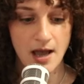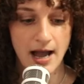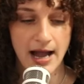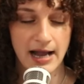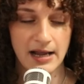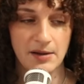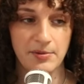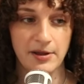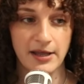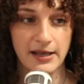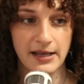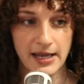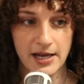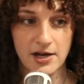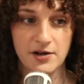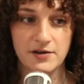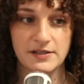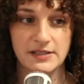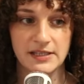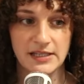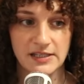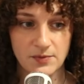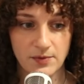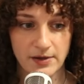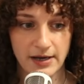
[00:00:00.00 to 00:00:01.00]
I can be like, here, does
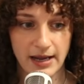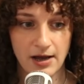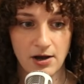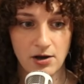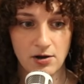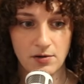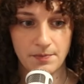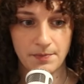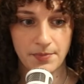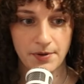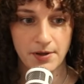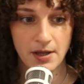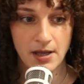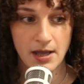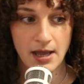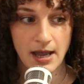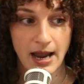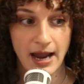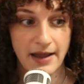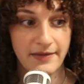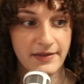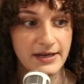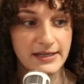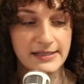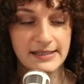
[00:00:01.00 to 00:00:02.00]
this one help?
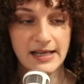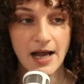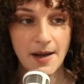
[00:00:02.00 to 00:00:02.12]
And then it's